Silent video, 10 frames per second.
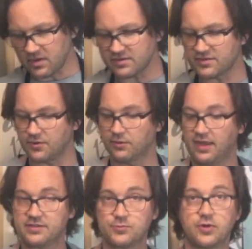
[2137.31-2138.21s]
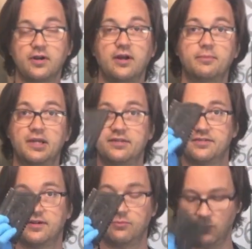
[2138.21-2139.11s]
So that's where I'm gonna
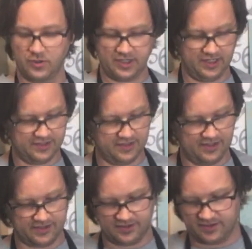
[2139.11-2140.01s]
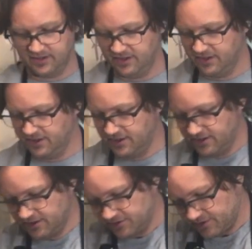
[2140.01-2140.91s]
start working into this.
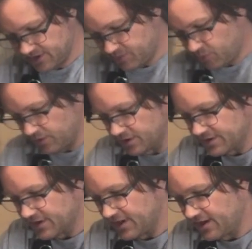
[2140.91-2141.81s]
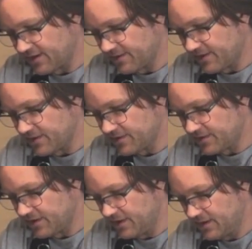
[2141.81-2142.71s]
So let's pull this guy across.